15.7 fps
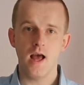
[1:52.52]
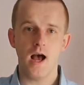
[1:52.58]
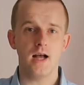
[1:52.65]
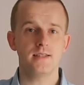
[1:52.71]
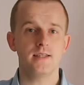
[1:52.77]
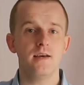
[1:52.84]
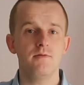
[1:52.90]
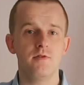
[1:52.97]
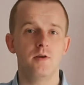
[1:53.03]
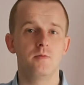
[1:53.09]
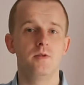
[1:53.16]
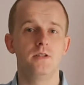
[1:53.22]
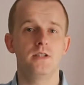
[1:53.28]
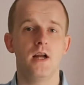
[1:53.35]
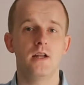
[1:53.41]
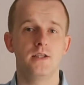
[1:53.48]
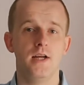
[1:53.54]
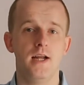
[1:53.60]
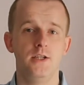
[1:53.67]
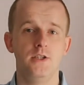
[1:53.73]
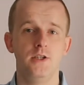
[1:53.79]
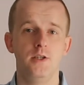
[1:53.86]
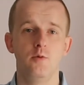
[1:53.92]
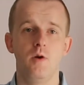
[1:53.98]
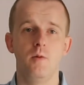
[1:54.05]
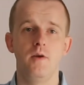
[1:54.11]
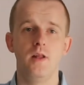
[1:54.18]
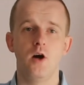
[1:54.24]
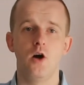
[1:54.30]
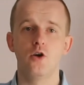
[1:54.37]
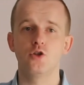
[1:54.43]
Aside from the search engine, we
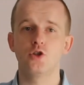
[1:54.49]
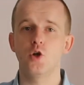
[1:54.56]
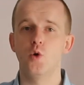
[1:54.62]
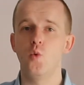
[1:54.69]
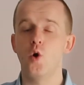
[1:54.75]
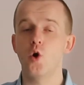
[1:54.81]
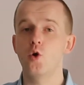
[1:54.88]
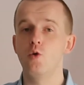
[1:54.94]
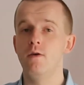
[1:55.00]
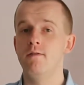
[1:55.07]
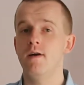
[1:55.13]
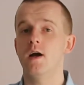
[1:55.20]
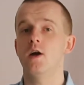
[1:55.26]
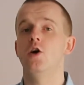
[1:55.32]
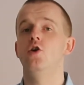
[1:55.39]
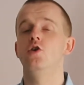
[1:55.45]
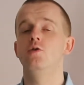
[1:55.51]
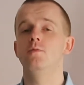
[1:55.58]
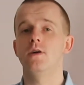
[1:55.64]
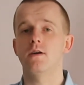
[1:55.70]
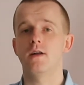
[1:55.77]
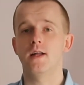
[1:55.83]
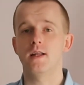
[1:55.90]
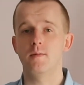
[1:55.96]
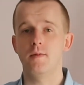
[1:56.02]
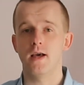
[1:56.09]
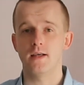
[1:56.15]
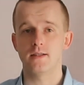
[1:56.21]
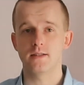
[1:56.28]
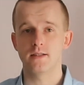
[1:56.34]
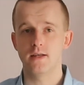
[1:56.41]
will also work with a columnar
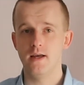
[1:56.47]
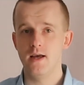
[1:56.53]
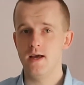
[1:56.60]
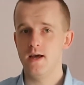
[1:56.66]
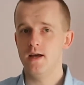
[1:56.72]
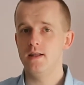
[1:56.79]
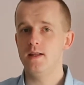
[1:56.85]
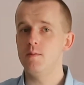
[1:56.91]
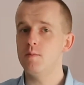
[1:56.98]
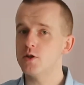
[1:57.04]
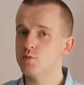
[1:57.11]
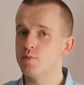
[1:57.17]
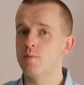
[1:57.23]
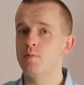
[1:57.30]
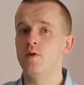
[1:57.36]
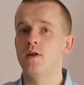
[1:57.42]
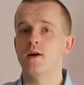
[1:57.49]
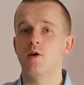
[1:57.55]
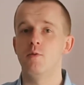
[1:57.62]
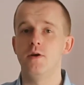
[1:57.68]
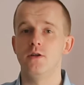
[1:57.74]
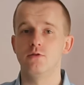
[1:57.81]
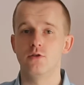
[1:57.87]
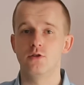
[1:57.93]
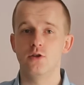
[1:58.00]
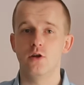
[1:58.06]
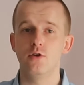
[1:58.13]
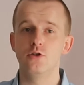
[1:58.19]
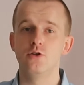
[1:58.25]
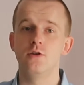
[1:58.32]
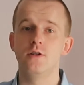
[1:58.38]
database. The most popular open source
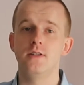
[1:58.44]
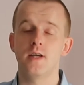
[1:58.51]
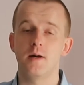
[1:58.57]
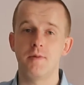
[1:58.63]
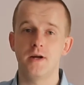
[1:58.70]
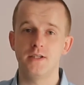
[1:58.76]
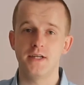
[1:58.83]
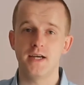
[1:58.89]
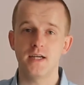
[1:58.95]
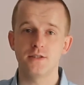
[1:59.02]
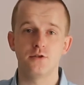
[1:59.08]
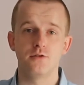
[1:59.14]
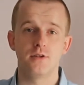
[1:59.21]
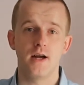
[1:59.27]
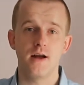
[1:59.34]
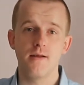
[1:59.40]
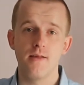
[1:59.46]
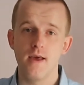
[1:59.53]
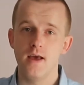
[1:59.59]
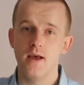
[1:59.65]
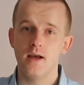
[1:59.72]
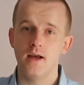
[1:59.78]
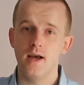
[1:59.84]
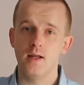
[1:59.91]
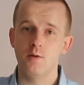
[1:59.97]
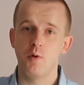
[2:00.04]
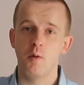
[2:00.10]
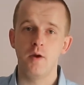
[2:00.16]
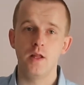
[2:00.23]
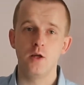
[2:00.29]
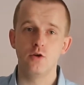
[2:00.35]
solution is Apache Cassandra, and
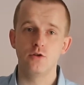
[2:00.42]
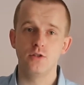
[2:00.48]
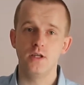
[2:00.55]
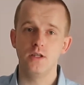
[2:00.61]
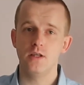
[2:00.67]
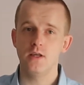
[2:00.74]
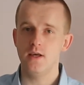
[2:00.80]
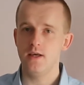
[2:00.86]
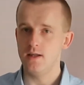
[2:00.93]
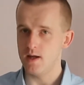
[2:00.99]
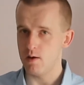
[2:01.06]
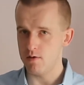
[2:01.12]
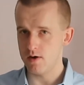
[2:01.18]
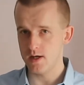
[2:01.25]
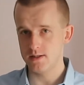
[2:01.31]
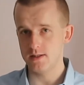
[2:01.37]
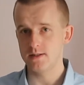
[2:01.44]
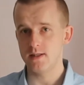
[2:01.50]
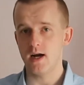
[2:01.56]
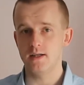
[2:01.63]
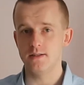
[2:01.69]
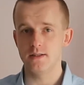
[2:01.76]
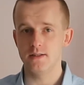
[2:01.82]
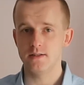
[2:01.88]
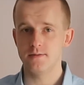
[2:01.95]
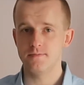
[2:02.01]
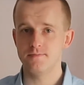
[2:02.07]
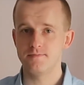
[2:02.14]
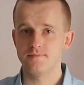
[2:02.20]
we will use it in our exercises.